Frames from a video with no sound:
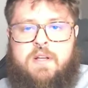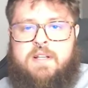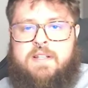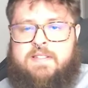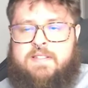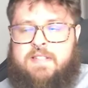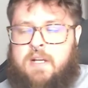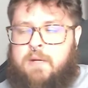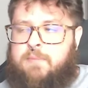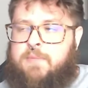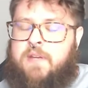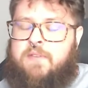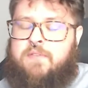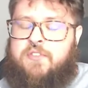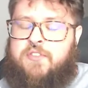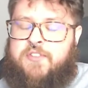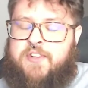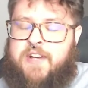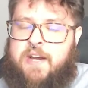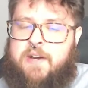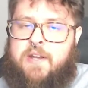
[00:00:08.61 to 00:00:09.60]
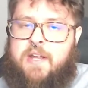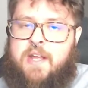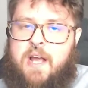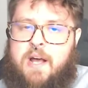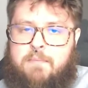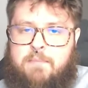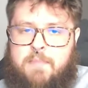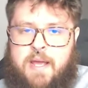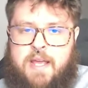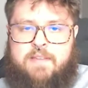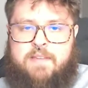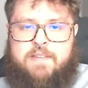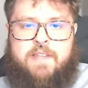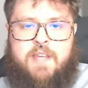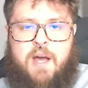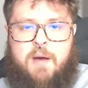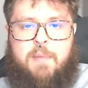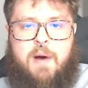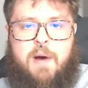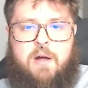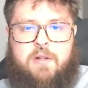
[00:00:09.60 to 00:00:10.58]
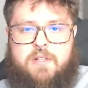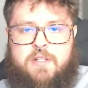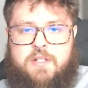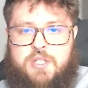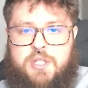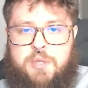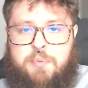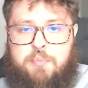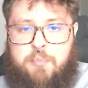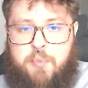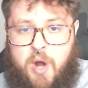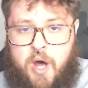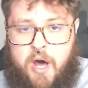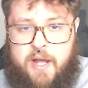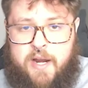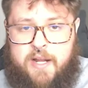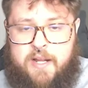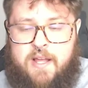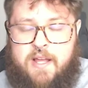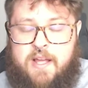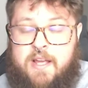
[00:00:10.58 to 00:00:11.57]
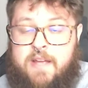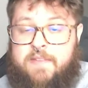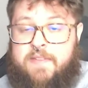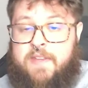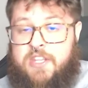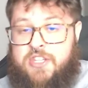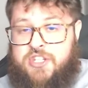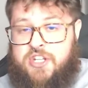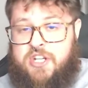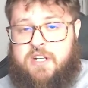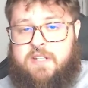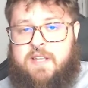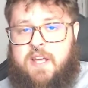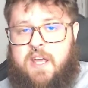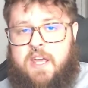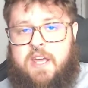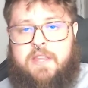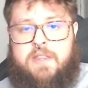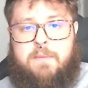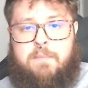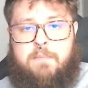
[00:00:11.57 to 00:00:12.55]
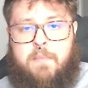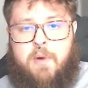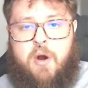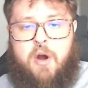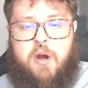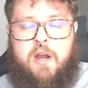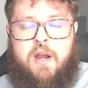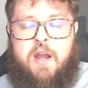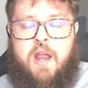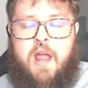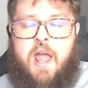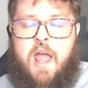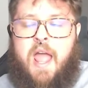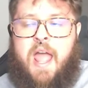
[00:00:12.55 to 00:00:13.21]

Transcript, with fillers: something very amazing about this product that just hit the market